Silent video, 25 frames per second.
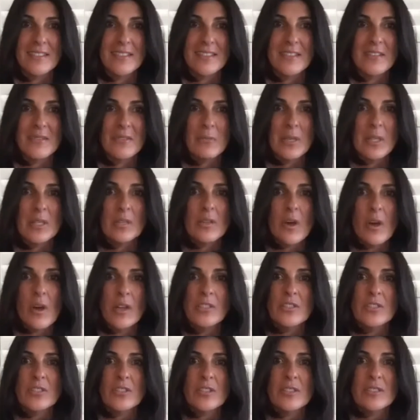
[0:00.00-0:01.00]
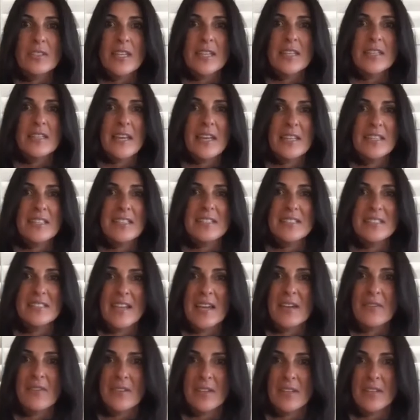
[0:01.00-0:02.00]
We launched on day
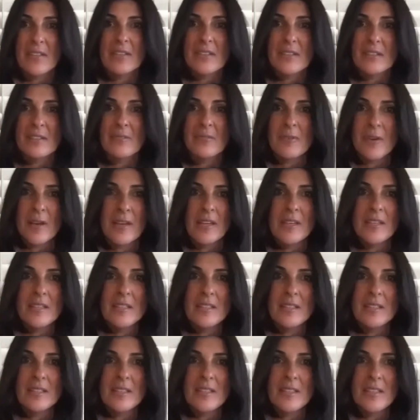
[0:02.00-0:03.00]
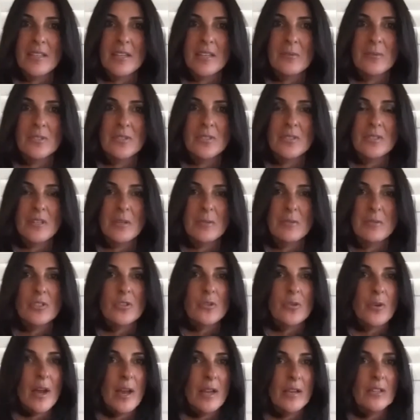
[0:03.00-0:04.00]
97, right? It was
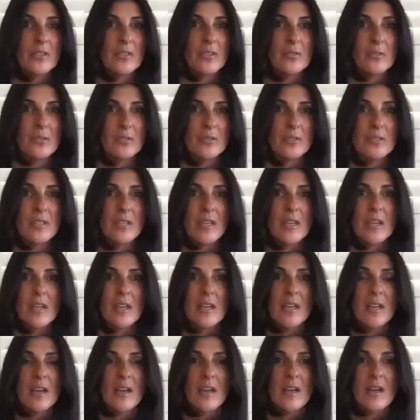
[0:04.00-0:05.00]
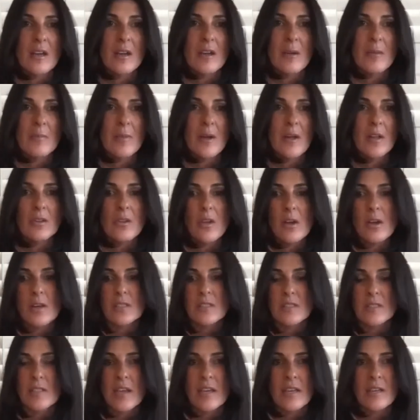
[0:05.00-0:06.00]
chronicled
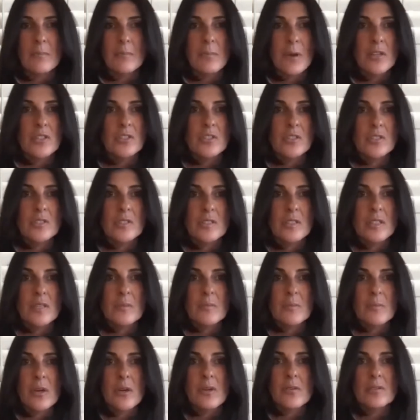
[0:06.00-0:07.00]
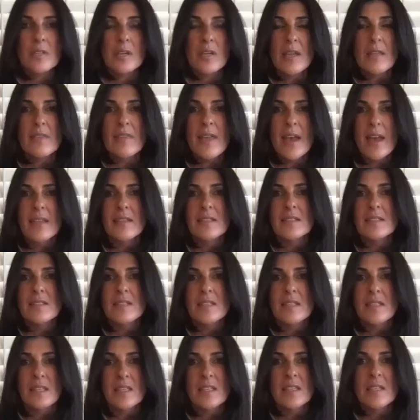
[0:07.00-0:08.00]
alongside a bunch of CMOs, and that's
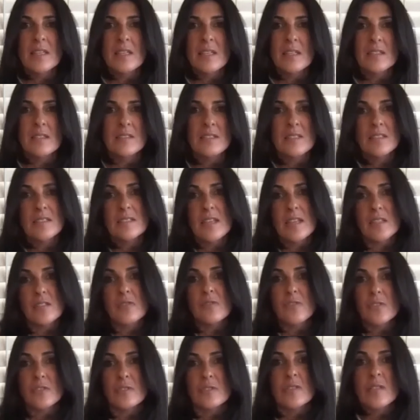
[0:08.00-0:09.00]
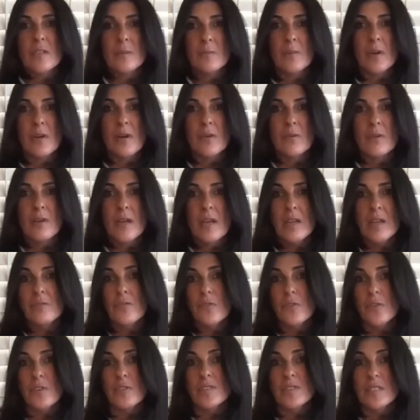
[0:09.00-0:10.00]
the key to success for a CMO and
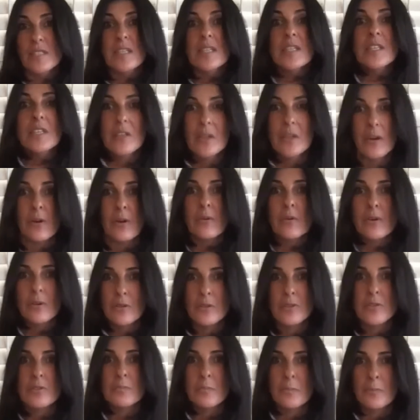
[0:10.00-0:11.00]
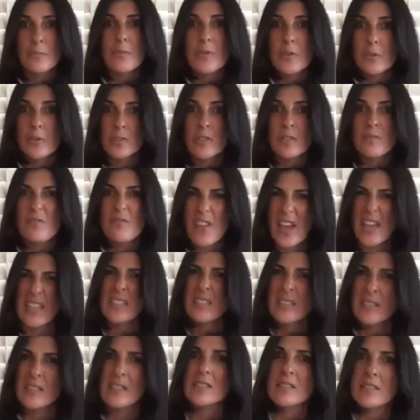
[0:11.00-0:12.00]
for a CEO who's
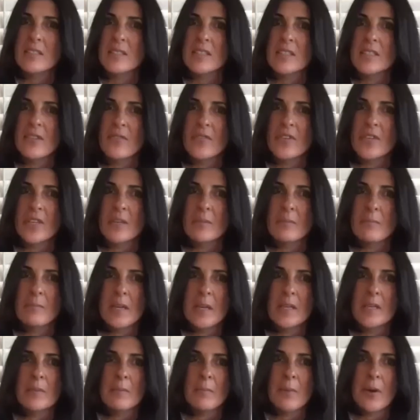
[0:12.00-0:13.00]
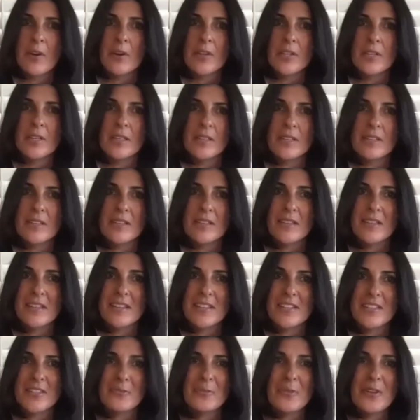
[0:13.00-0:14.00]
investing significant money in marketing,
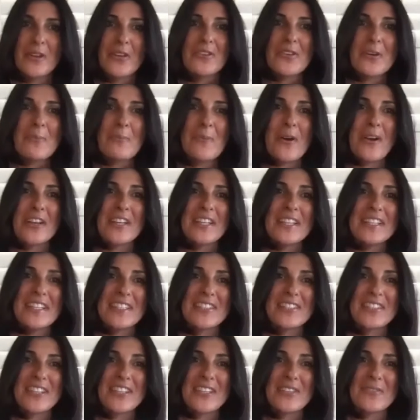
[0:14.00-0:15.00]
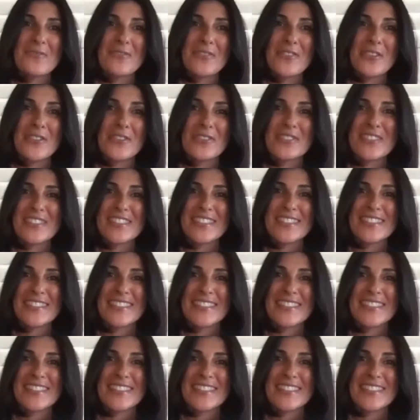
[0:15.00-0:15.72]
because we all know marketing gets cut first.